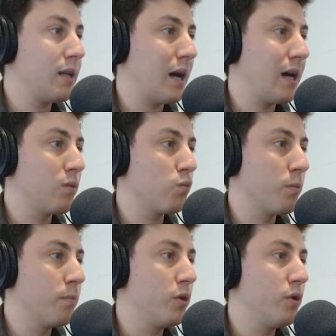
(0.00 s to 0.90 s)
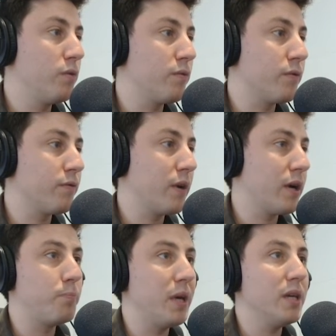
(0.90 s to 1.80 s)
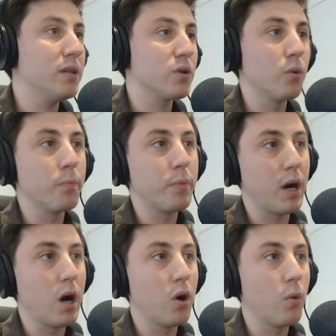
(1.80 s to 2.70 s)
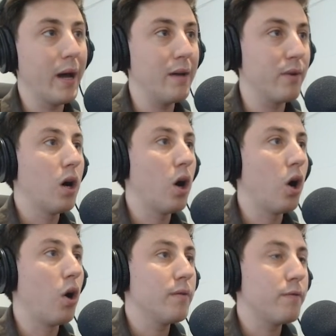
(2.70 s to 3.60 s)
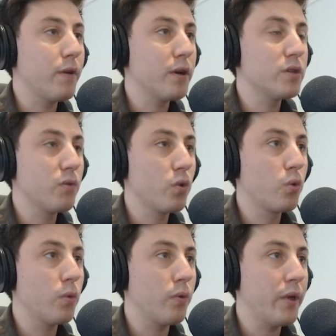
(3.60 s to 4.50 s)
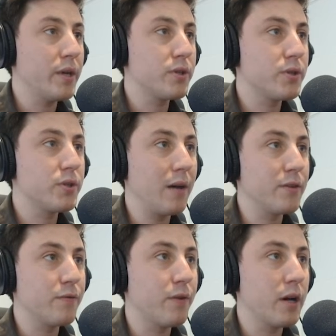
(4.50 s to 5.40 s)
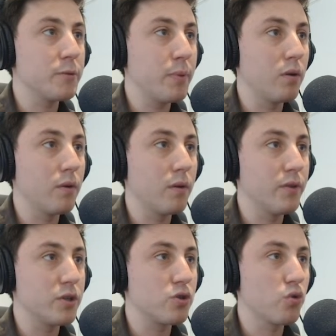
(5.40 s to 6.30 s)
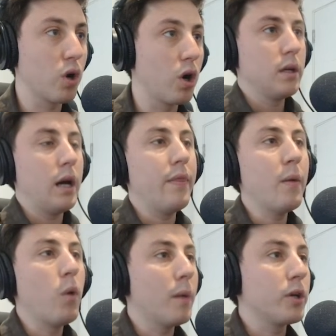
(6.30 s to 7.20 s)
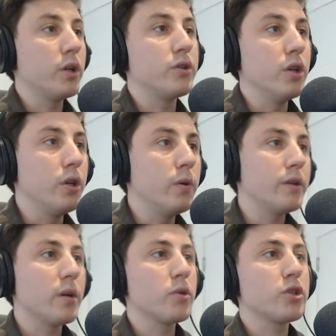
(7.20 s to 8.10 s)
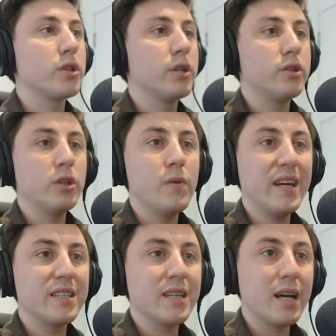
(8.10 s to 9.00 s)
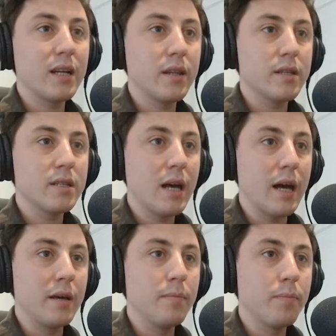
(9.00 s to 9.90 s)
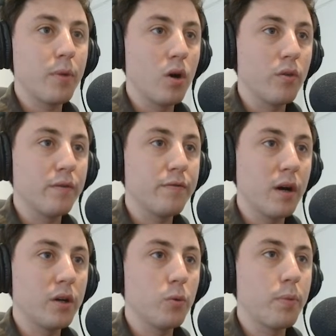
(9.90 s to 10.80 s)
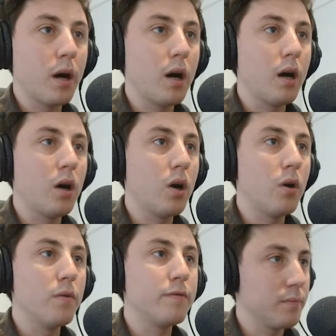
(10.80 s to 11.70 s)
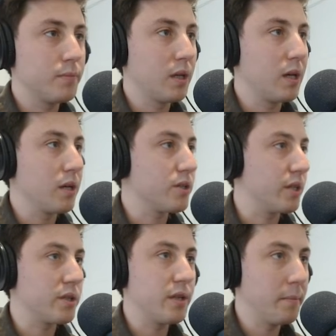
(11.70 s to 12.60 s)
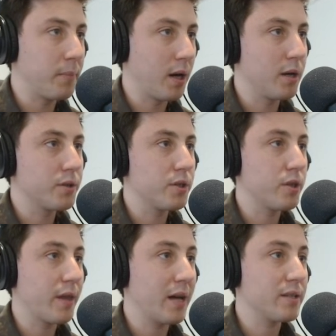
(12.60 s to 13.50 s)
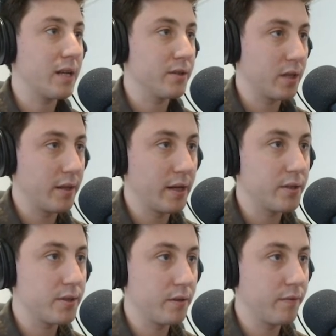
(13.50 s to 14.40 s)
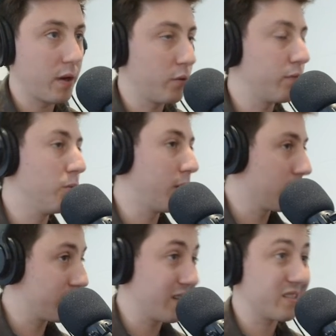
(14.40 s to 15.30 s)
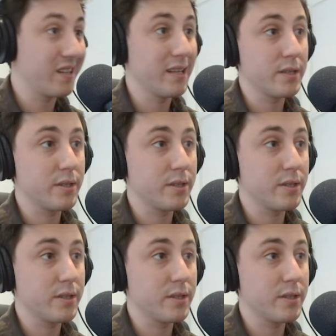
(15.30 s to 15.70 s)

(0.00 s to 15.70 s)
and remove the first beat or bar or whatever of, first of all, this first bit of this drop, and then what I'm going to do is I'm just going to do exactly the same but on the final part of the last 16 bars. So that sounds like this. The final 4 bars sounds like this.